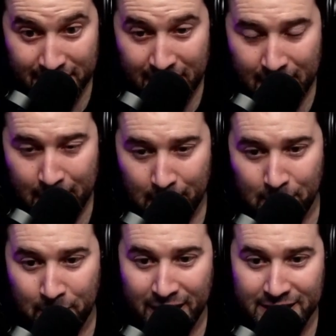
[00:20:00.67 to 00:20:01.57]

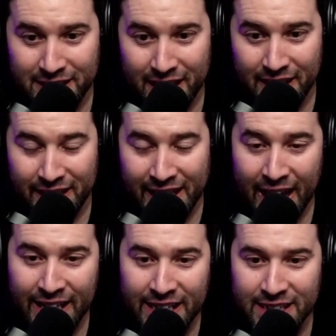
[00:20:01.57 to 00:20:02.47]
But the
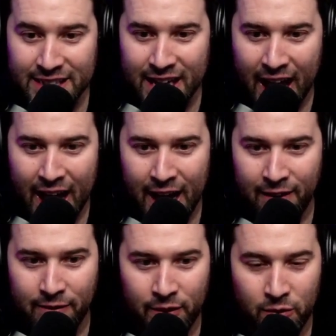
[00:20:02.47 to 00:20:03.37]
Yankees
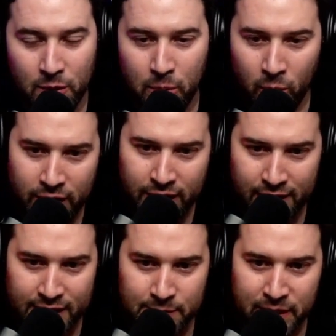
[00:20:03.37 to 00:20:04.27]
have reported,
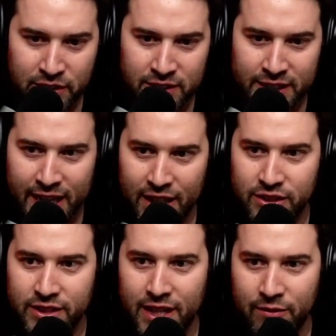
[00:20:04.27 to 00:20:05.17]
at least pitchers and
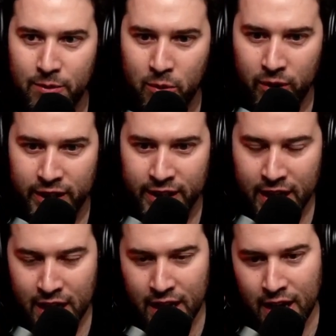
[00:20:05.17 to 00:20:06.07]
catchers have reported
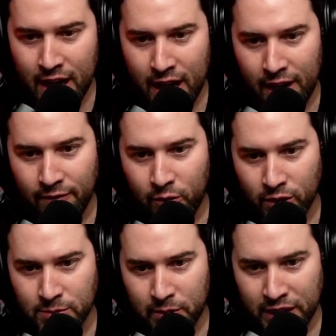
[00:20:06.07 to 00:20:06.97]

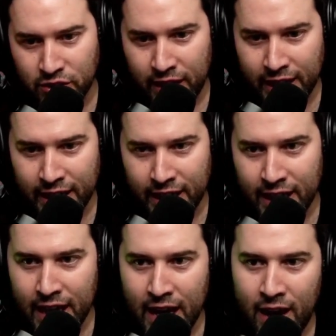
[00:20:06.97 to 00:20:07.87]
for spring training
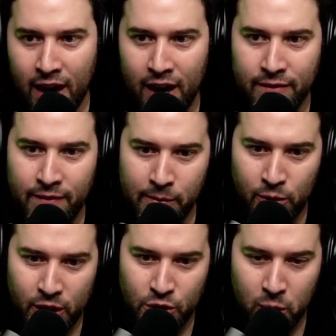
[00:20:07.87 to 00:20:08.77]
on
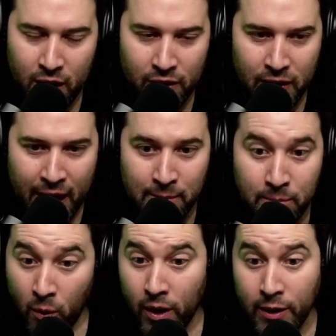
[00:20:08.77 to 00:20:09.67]
February 12th. And
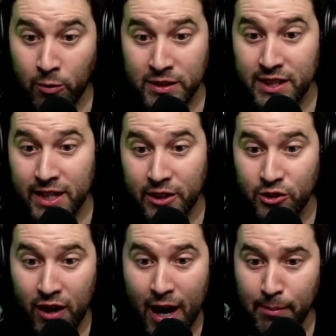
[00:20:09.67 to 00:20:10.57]
boy, was there
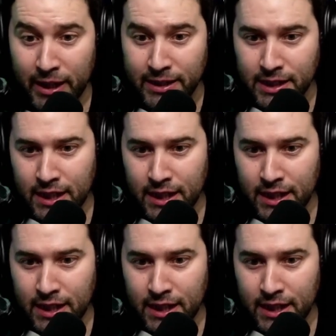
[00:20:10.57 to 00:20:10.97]
drama